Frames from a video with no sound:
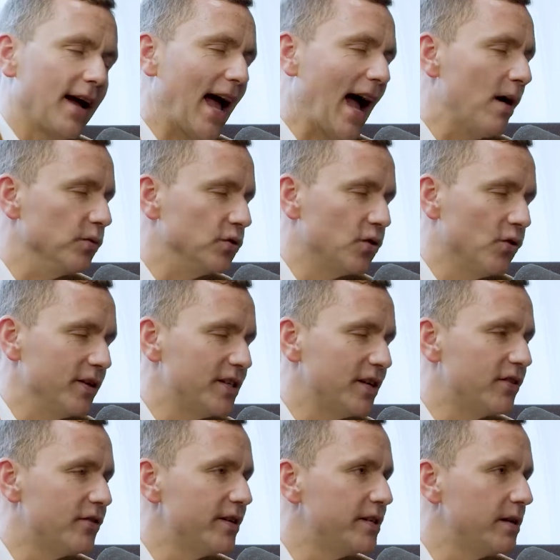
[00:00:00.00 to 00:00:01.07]
Outdoor is
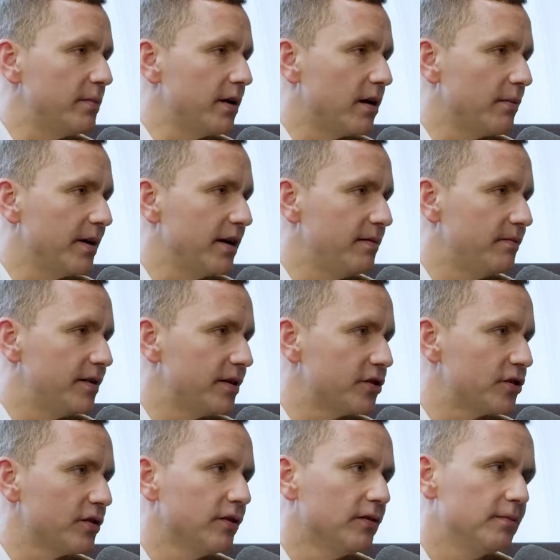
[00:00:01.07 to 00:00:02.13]
increasingly becoming
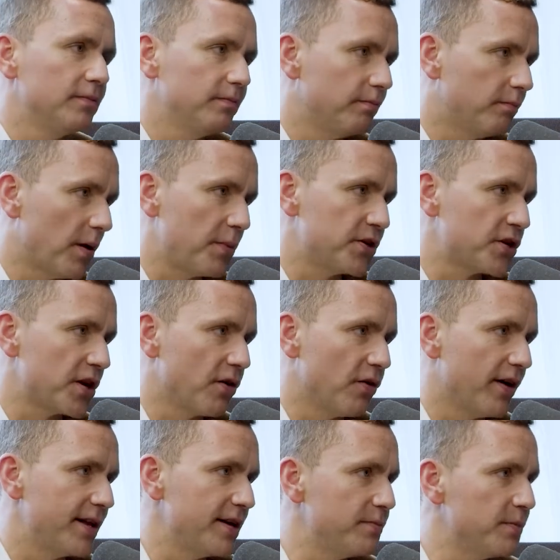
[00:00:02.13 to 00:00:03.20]
digital. Publishing
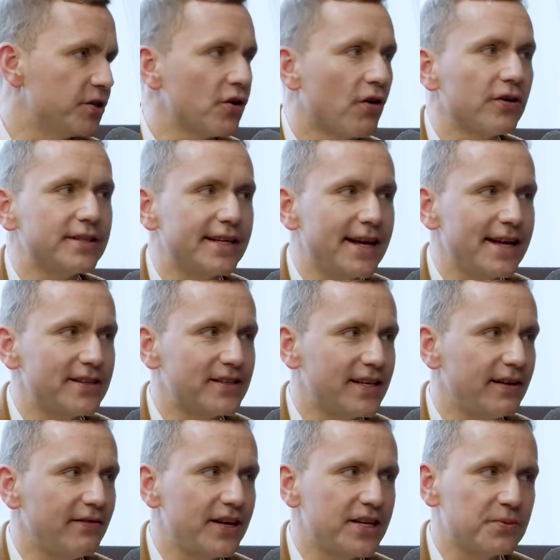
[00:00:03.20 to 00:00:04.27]
already, majority is.
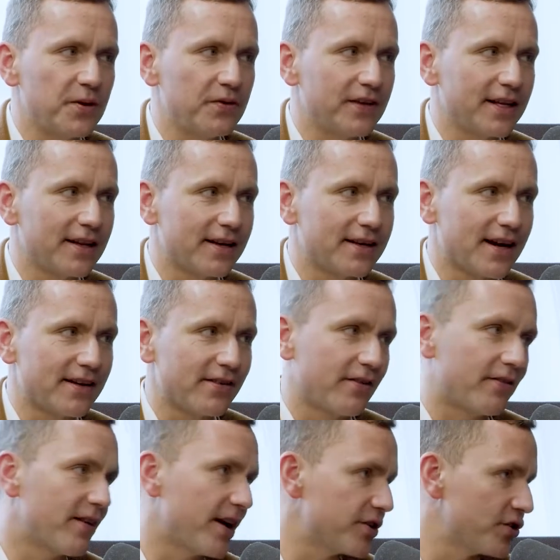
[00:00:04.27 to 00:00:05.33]
TV is moving in that
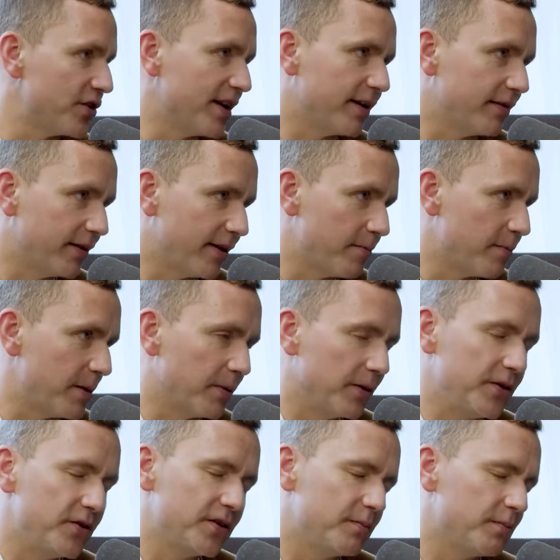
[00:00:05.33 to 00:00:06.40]
direction. People
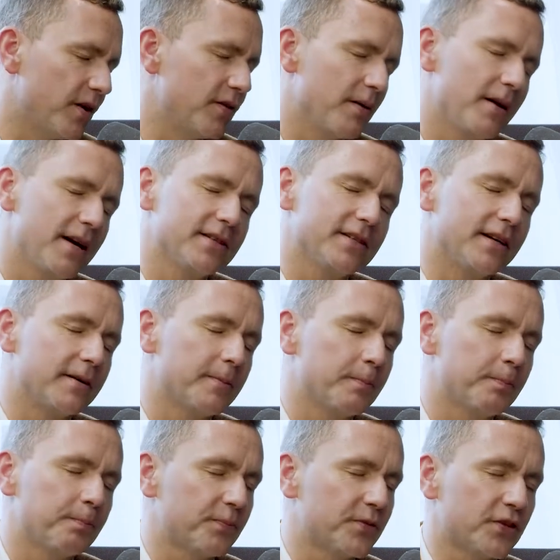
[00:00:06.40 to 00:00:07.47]
are using programmatic.
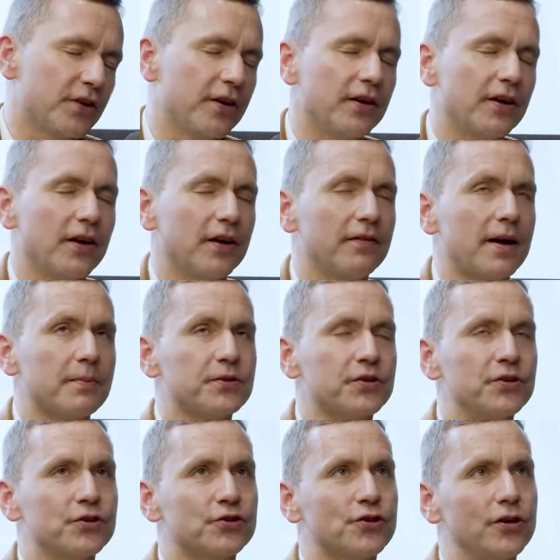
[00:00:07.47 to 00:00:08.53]
Sort of
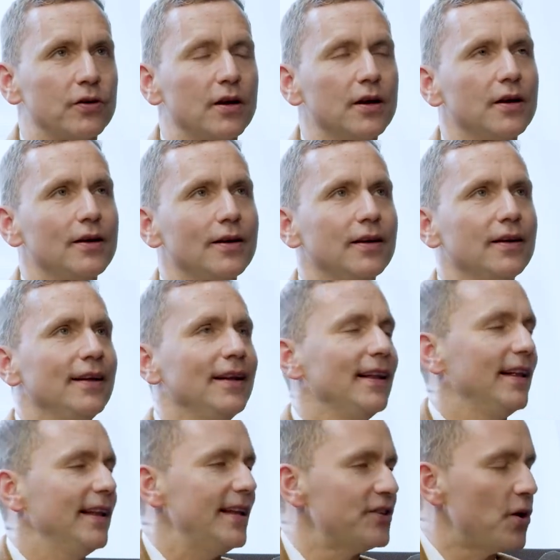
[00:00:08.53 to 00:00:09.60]
absolutely true.
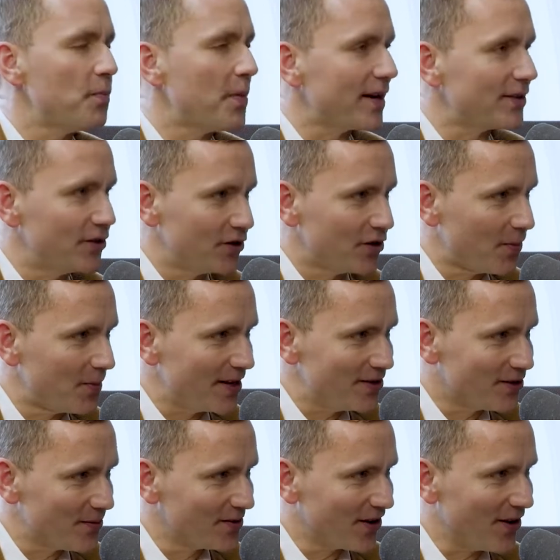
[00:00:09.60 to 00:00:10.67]
Let's go back to the topic in
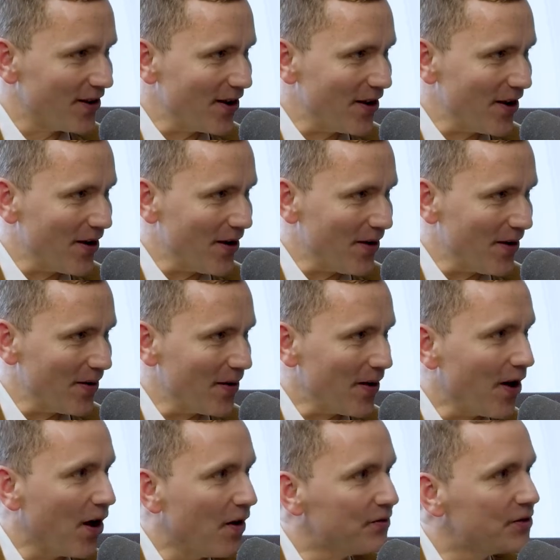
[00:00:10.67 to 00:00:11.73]
terms
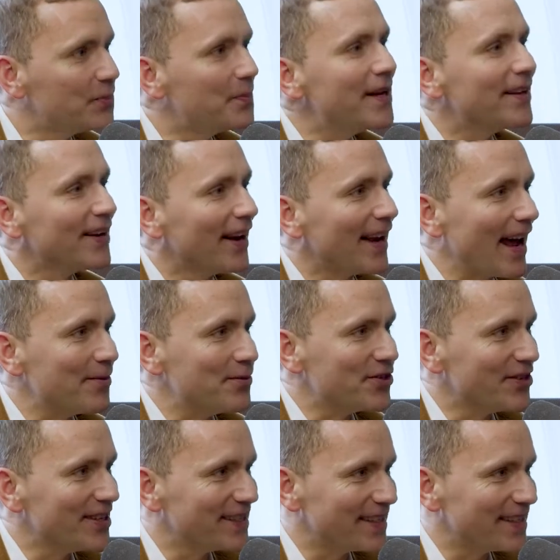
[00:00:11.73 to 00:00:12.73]
of speaking the language of the